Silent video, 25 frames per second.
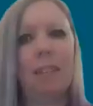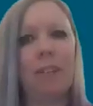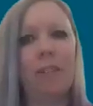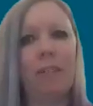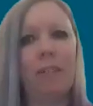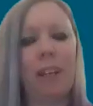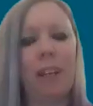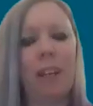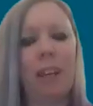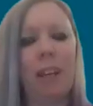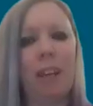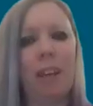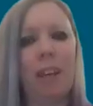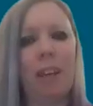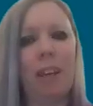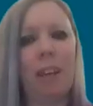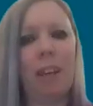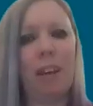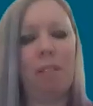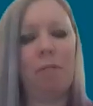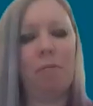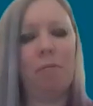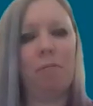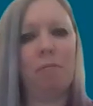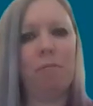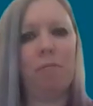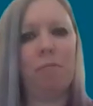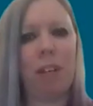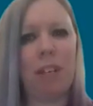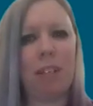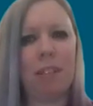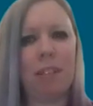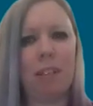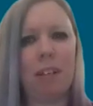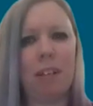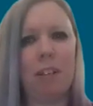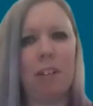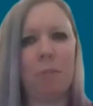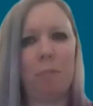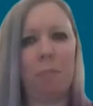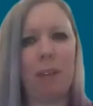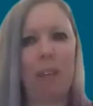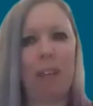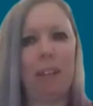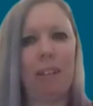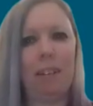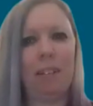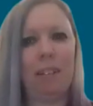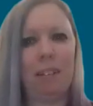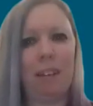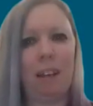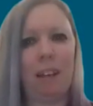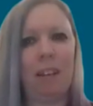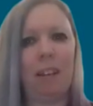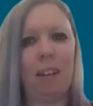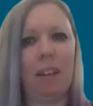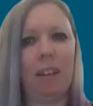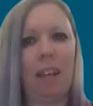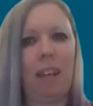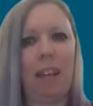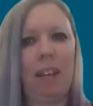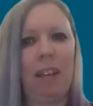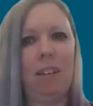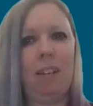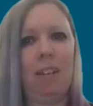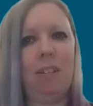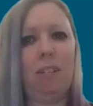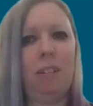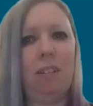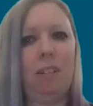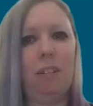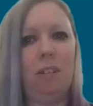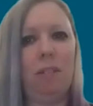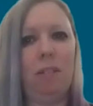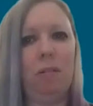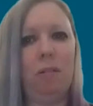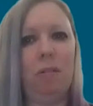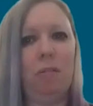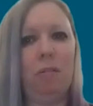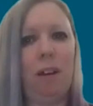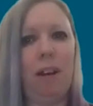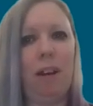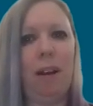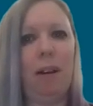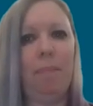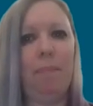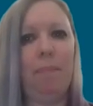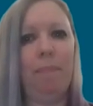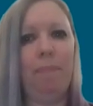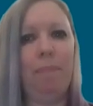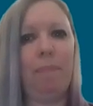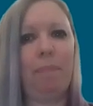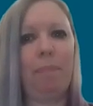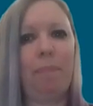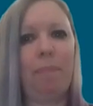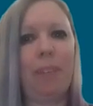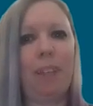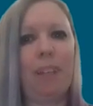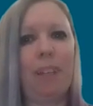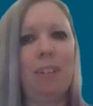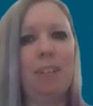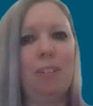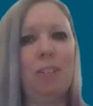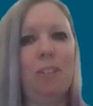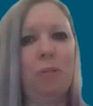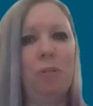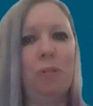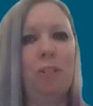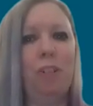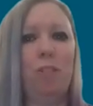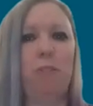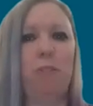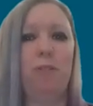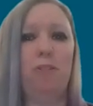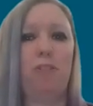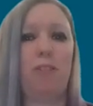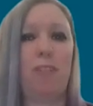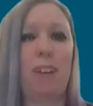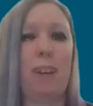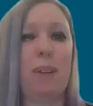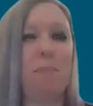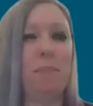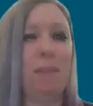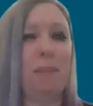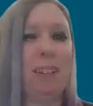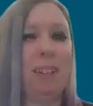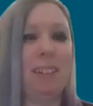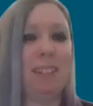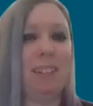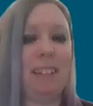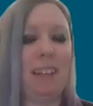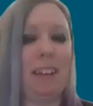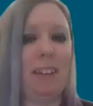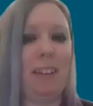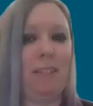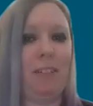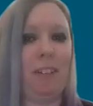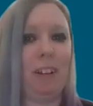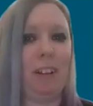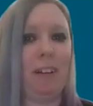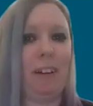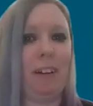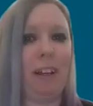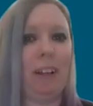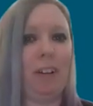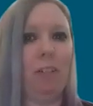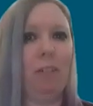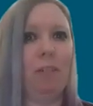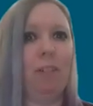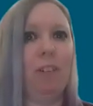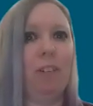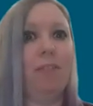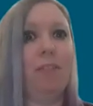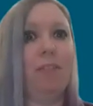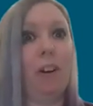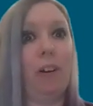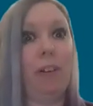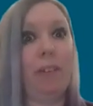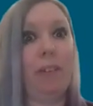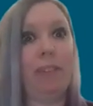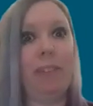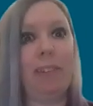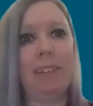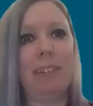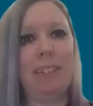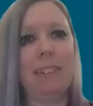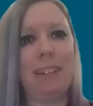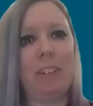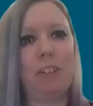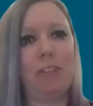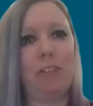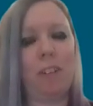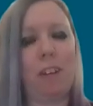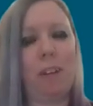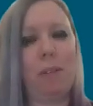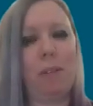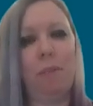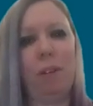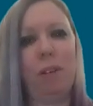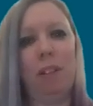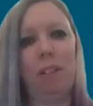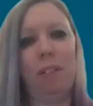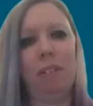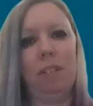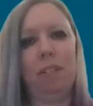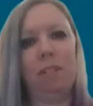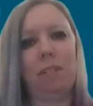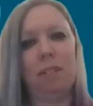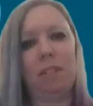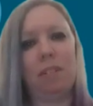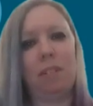any research being done into sort of new treatments, if you like, or advances in treatments?